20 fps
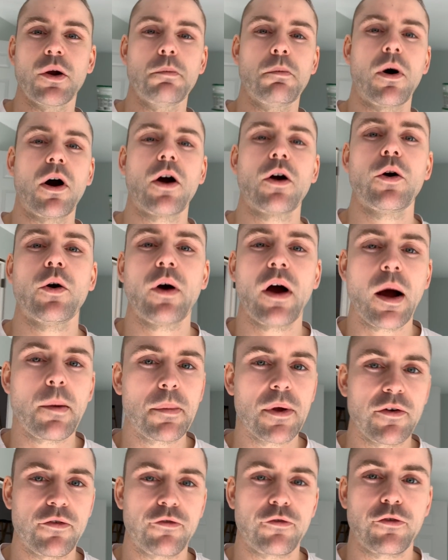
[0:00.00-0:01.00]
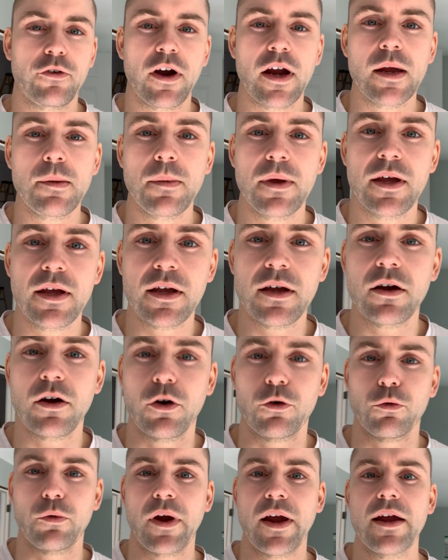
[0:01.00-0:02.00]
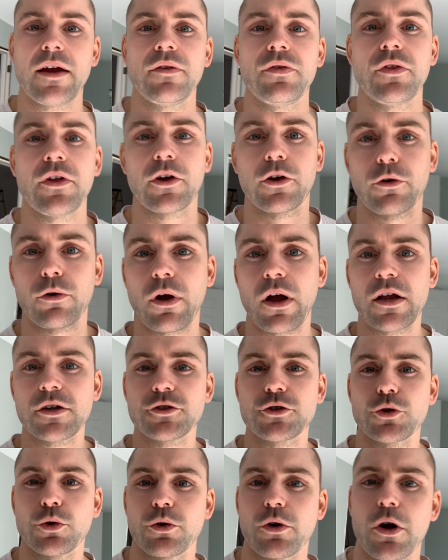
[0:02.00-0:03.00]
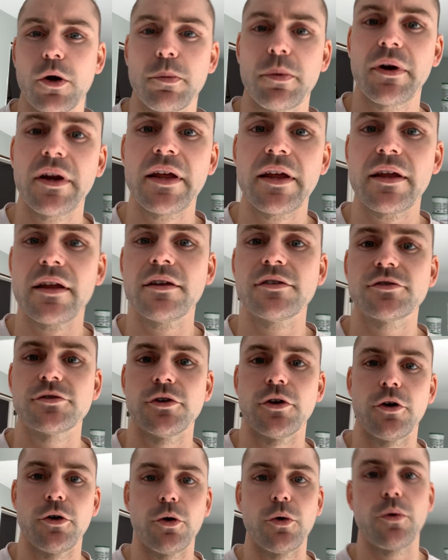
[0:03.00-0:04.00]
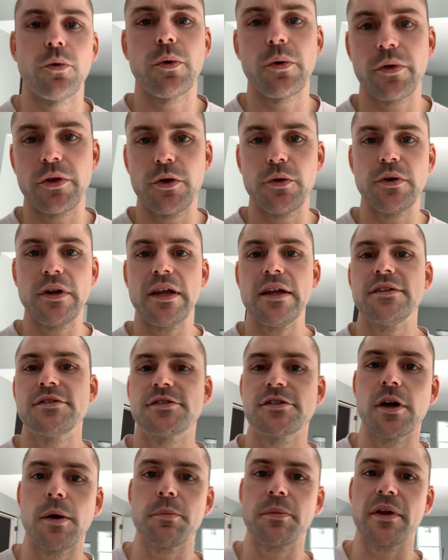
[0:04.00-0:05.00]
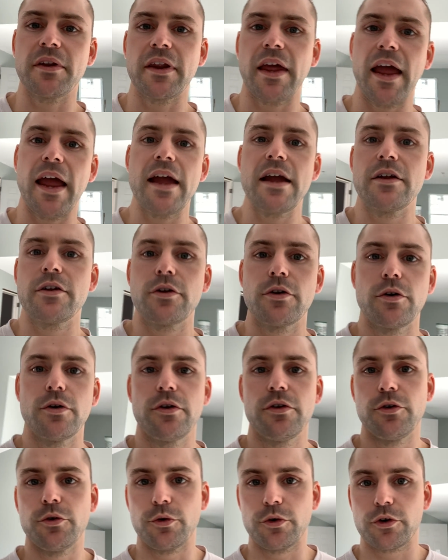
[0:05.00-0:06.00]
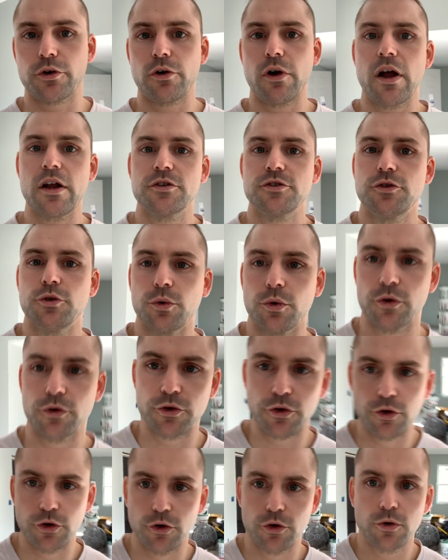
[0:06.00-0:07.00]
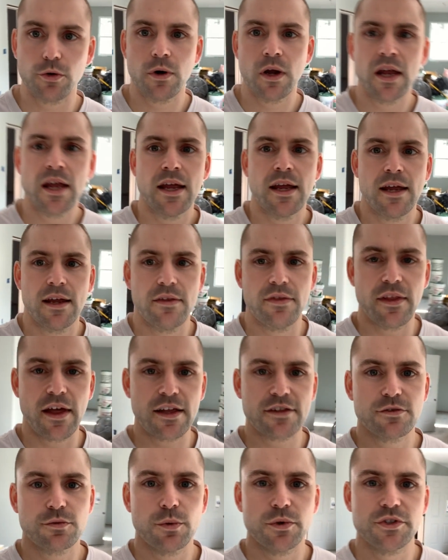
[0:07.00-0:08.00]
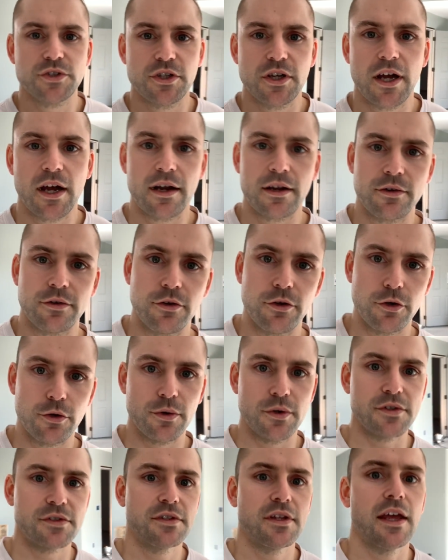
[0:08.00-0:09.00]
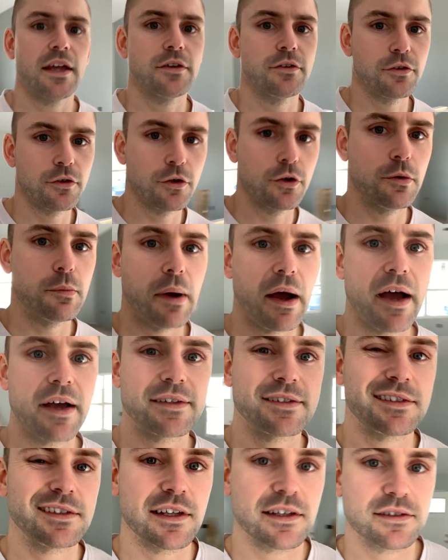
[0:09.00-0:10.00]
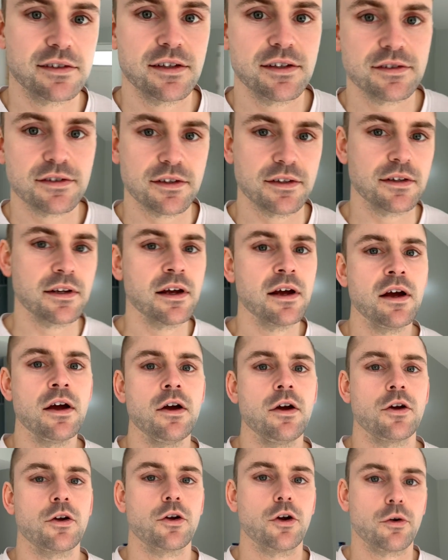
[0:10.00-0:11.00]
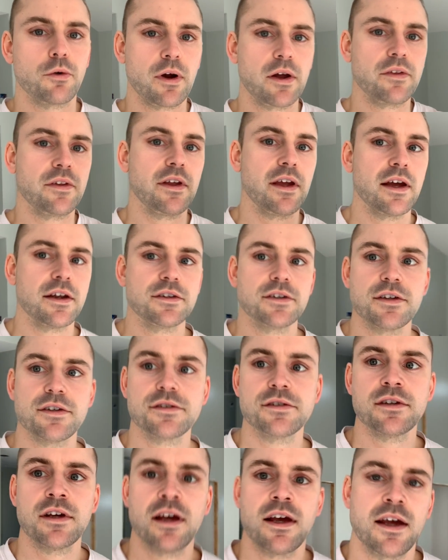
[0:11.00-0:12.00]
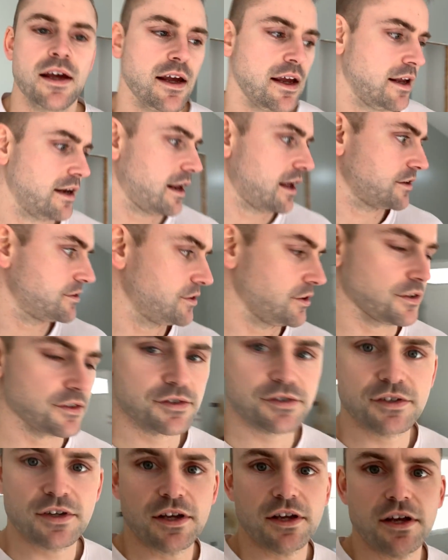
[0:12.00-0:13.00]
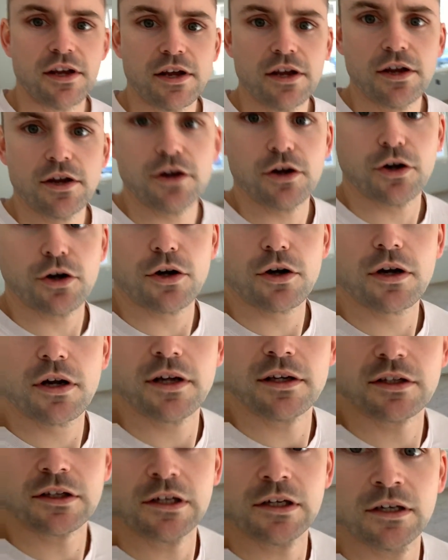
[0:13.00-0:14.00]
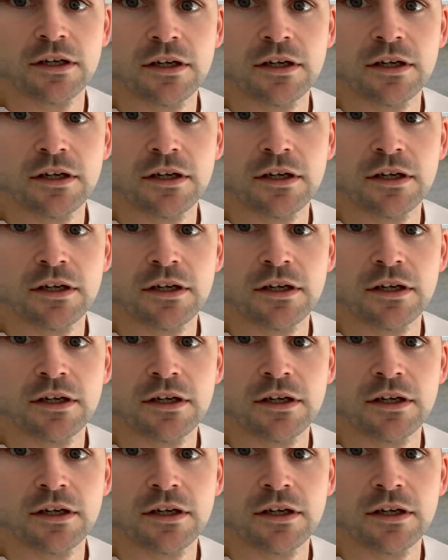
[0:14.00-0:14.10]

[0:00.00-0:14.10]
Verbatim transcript: tomorrow I'll be framing around the garage door opening. So you need something to anchor your garage door to, and that's what you gotta do is take 2x6s and go around the edges. And as you can see here,